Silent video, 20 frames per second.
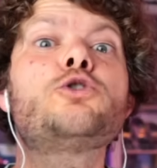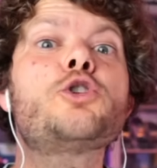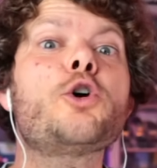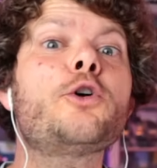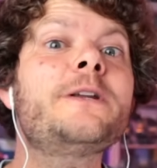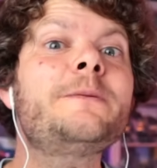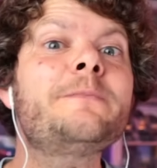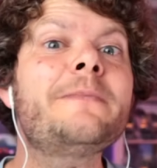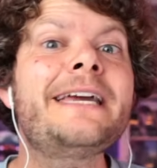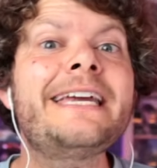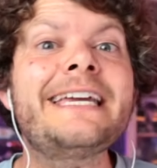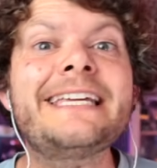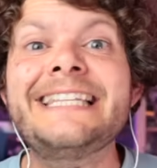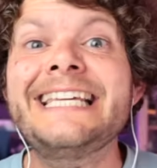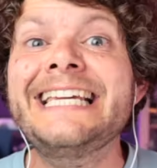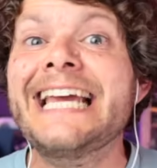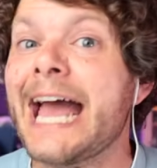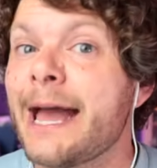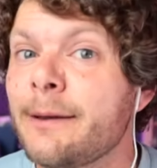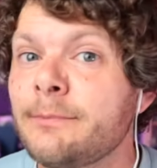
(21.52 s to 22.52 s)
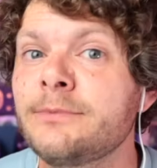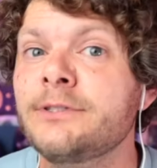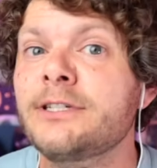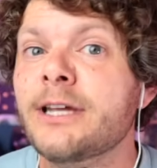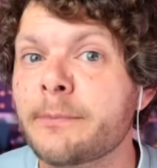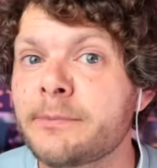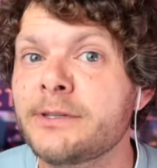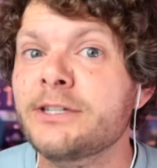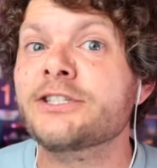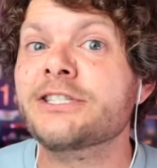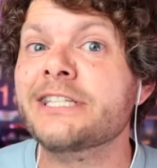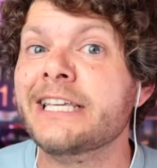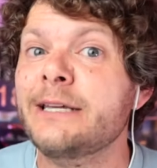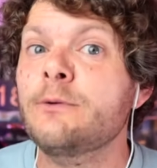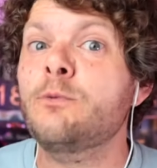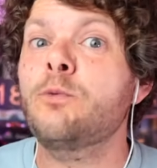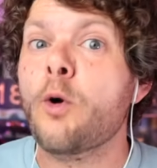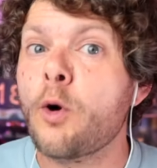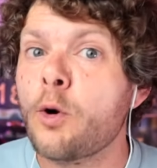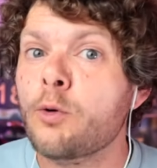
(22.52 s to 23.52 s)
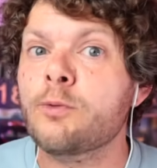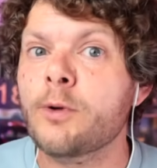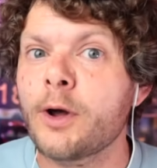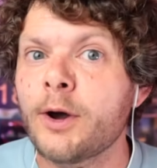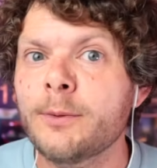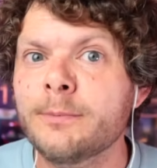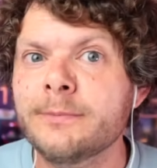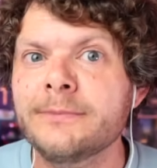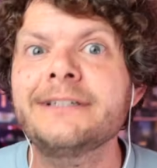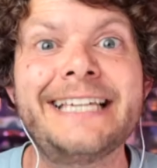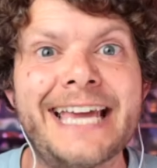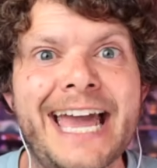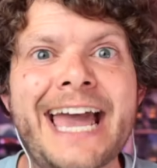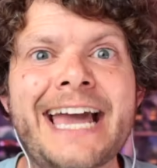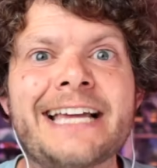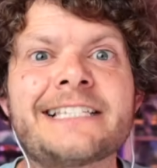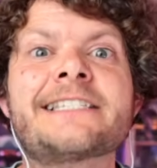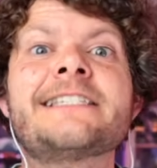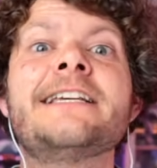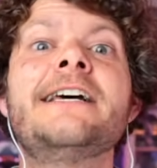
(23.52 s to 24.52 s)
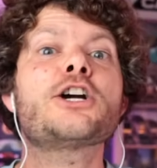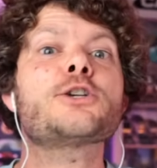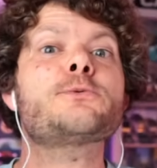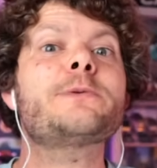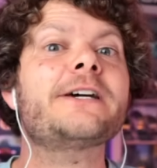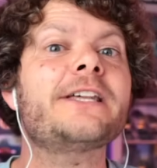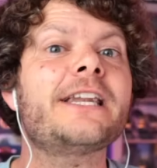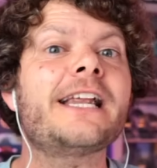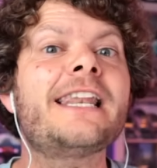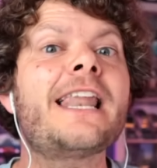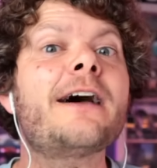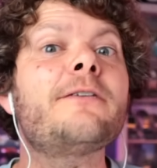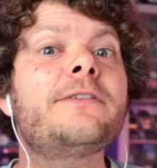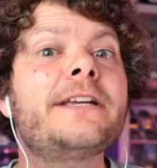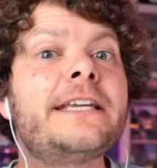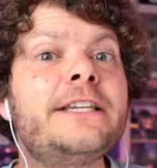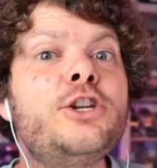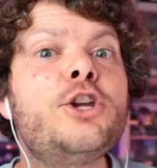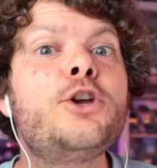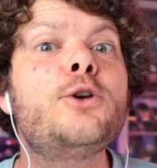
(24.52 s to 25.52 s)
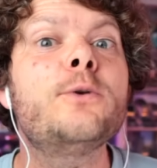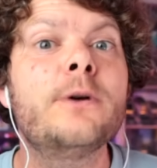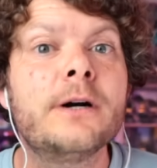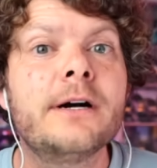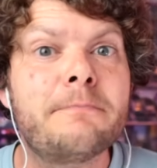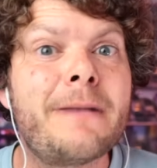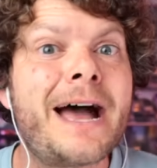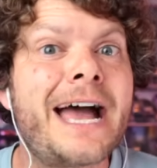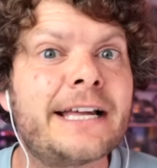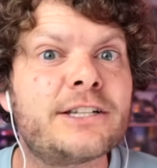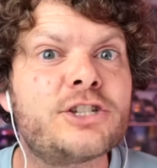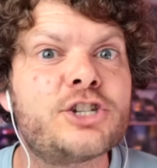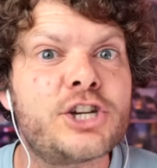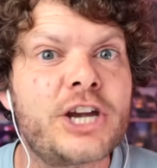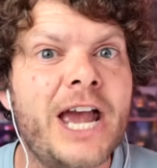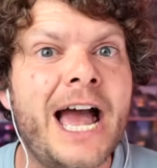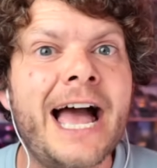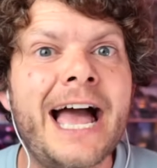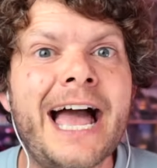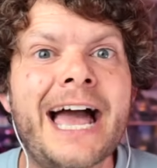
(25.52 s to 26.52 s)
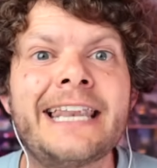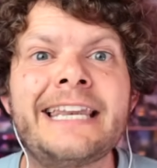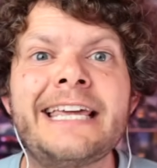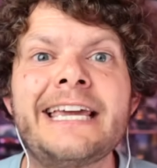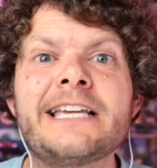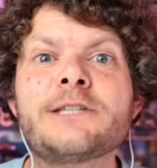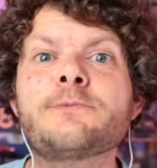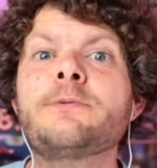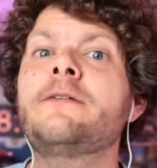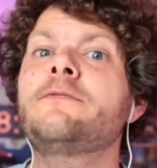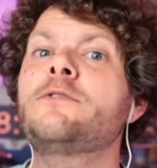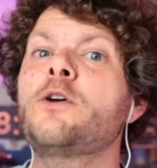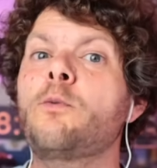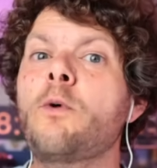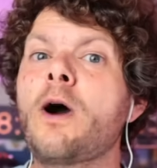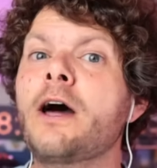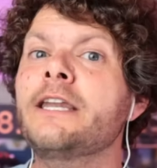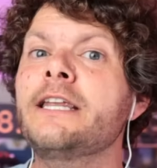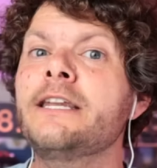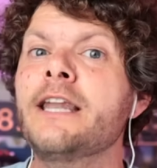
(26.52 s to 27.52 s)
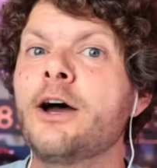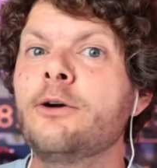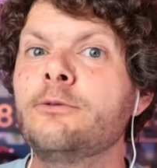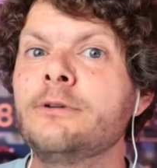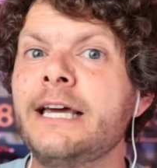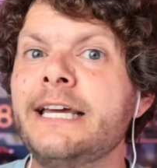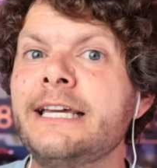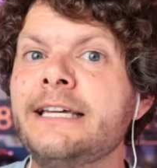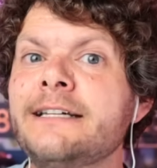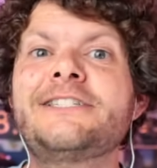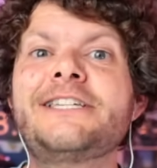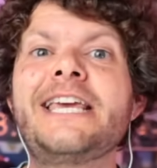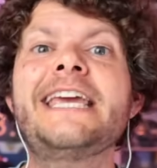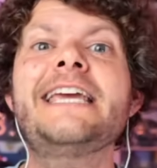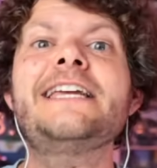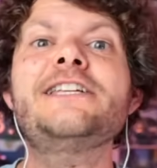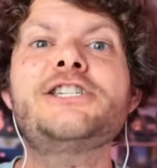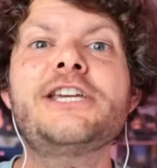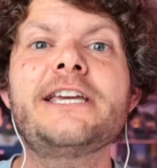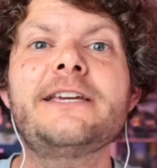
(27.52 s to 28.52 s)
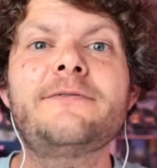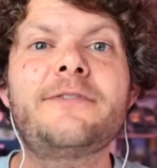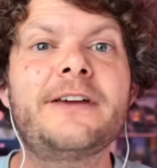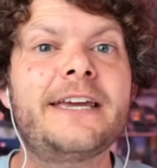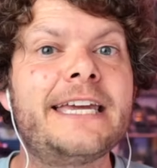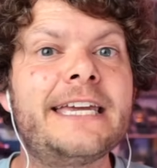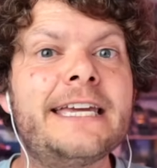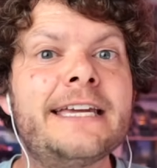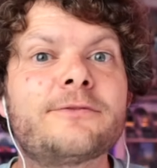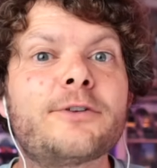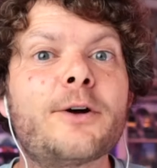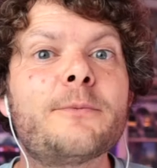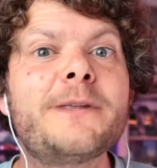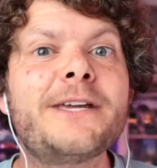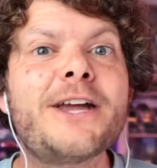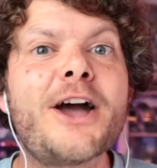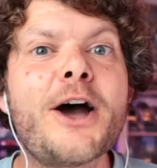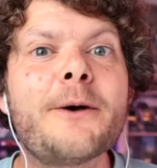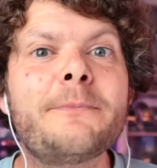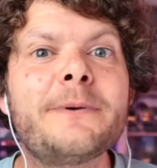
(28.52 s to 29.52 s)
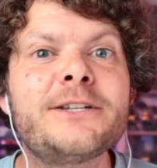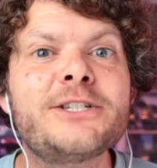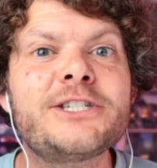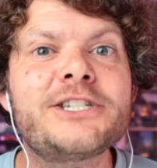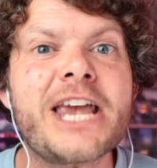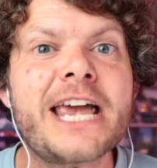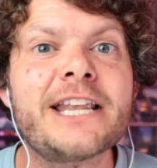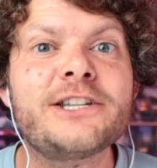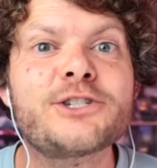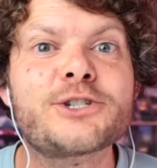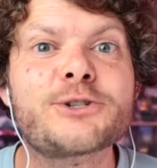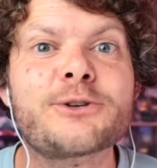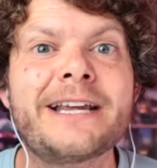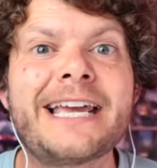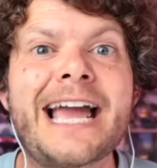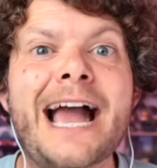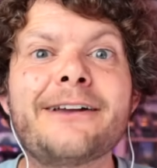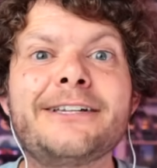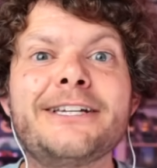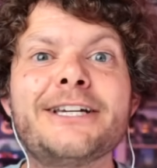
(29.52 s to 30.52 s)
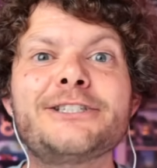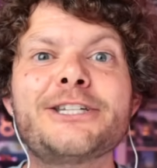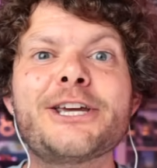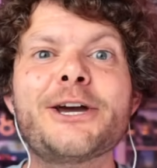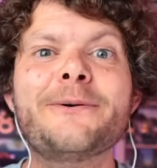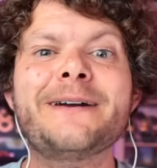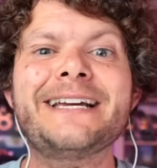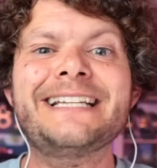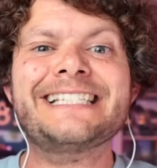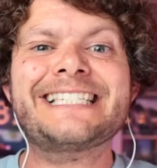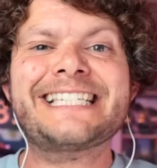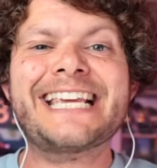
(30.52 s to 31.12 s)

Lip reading: join me in the MWC War Room, yes, because we got a lovely new mad chat and it is with the one and only TGV from the Urban Gentry. How you doing,